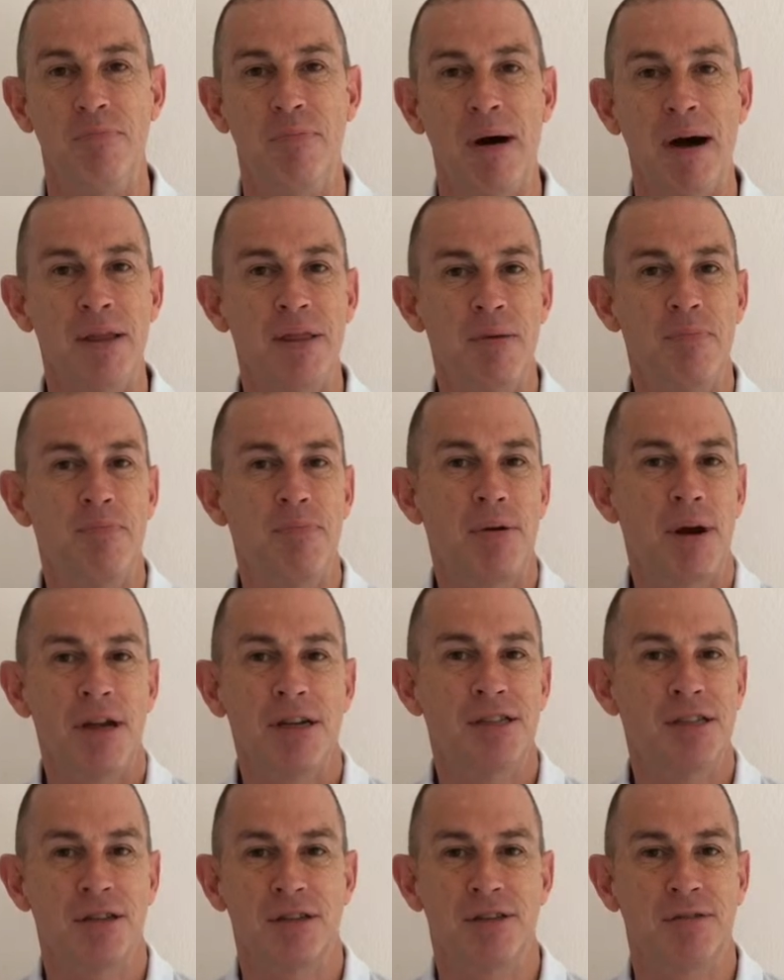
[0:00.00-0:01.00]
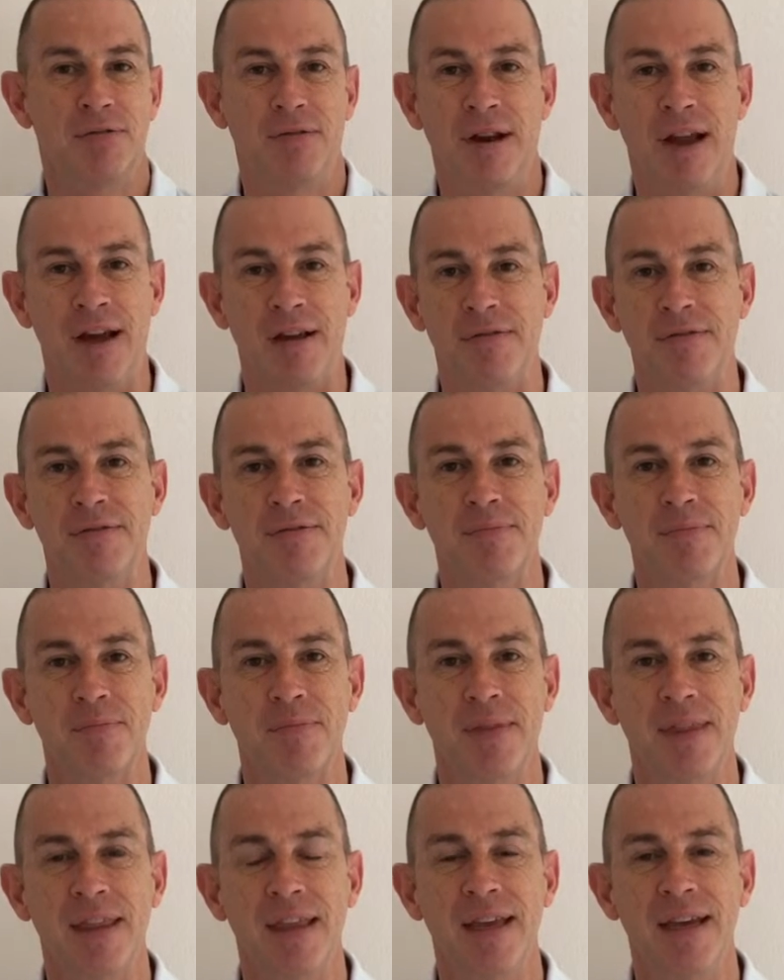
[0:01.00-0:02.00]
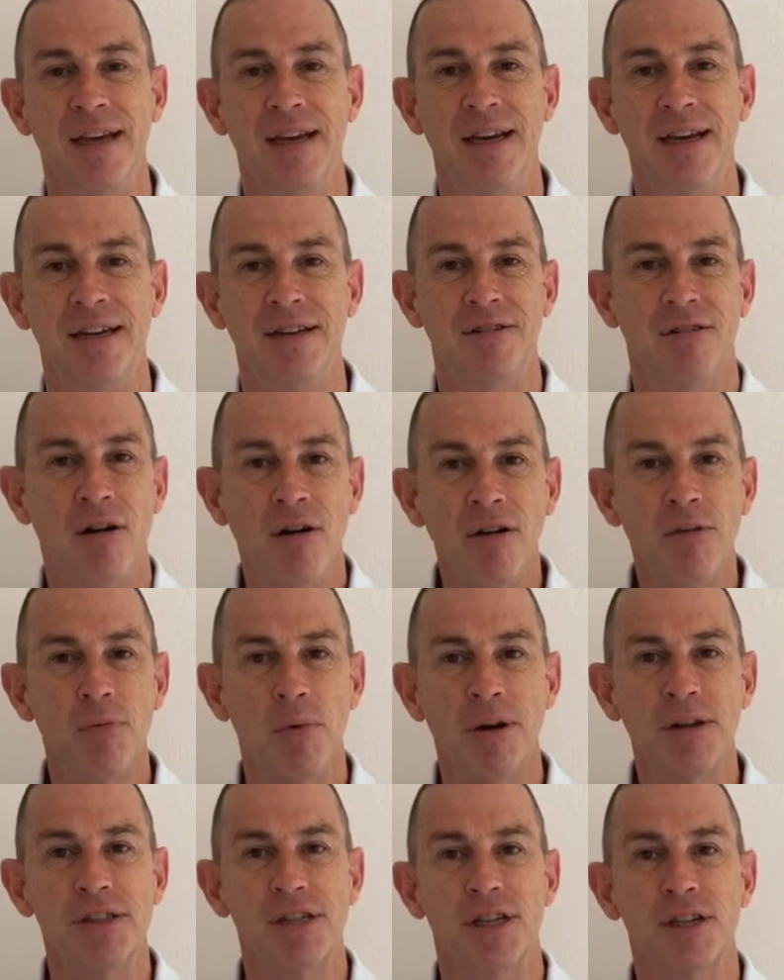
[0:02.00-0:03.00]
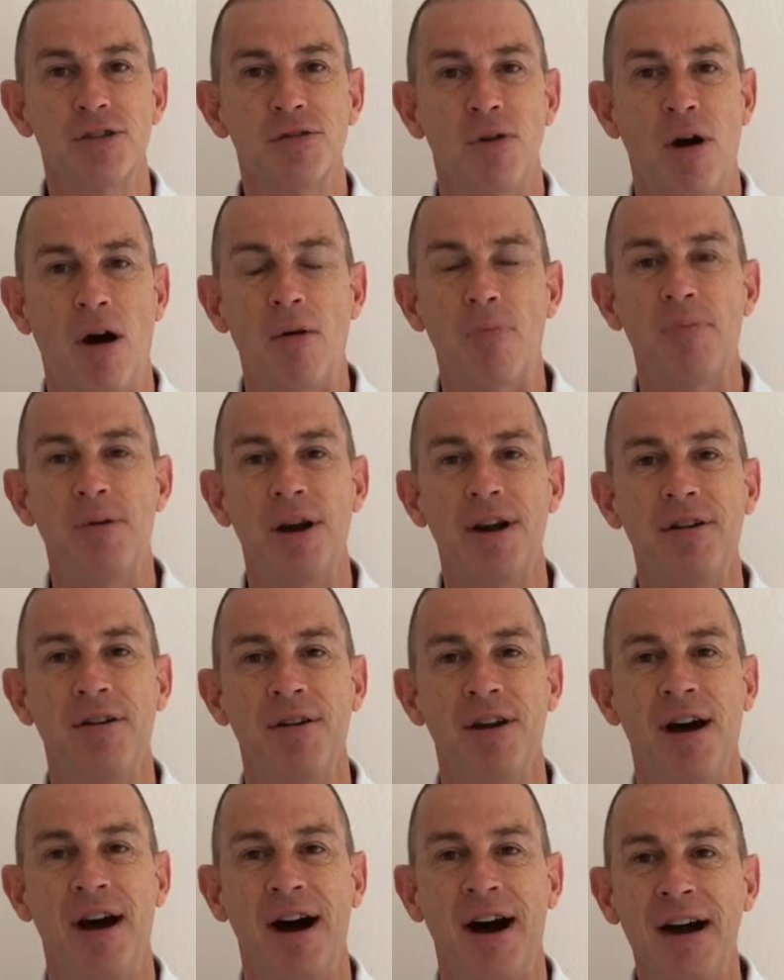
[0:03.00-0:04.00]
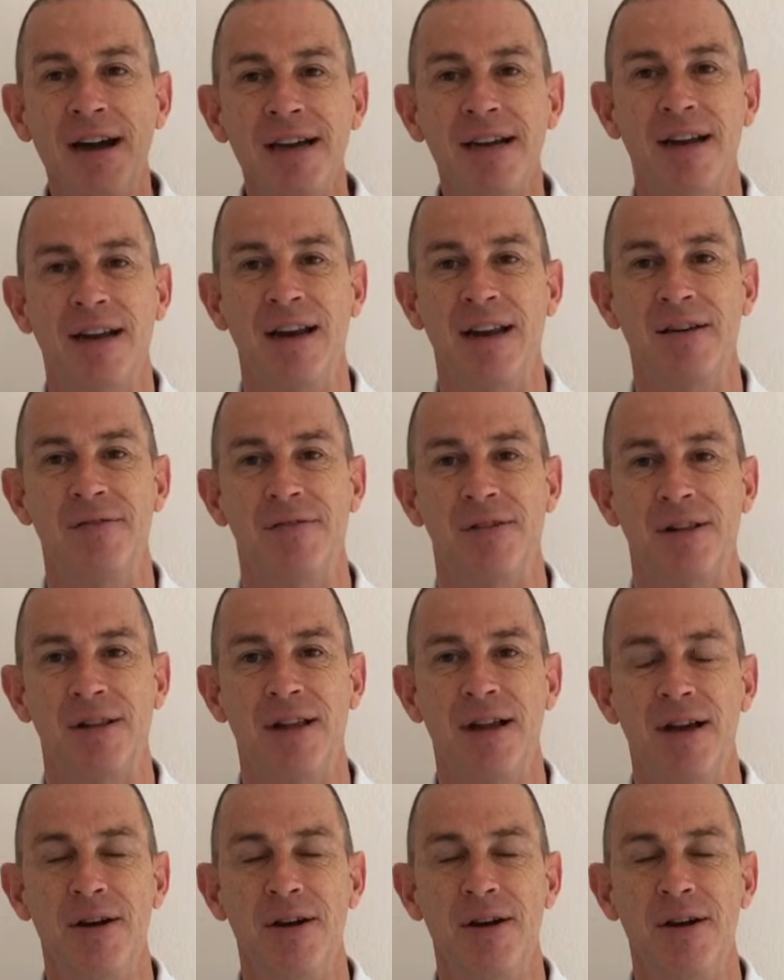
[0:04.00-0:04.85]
by the pressures of life. And God wants us to operate on a higher level,